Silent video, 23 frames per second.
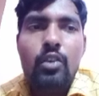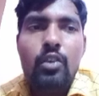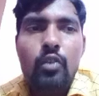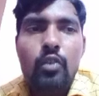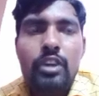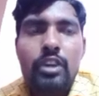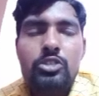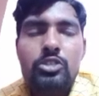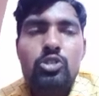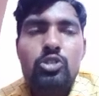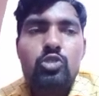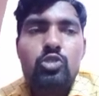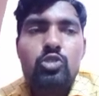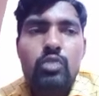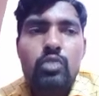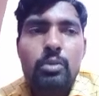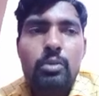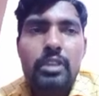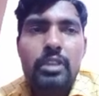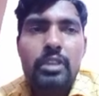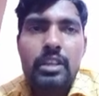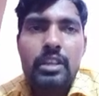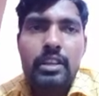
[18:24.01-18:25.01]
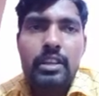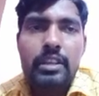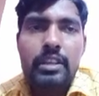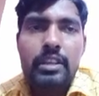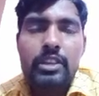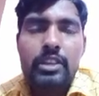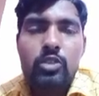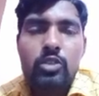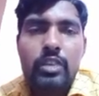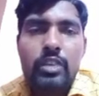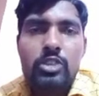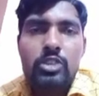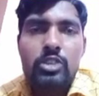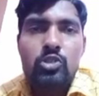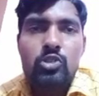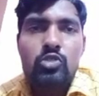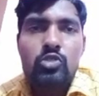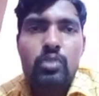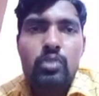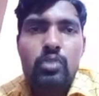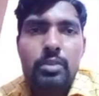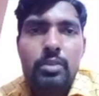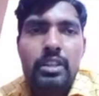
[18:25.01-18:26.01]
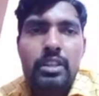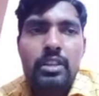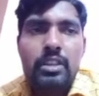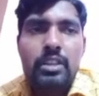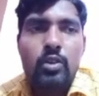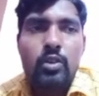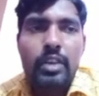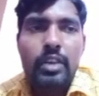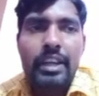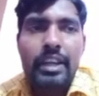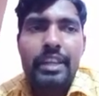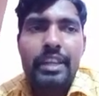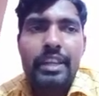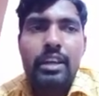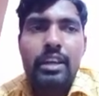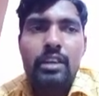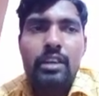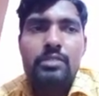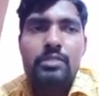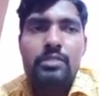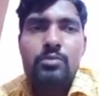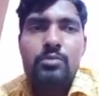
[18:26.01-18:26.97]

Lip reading: 5 zones will be there in India, earthquake zones will be there in our India.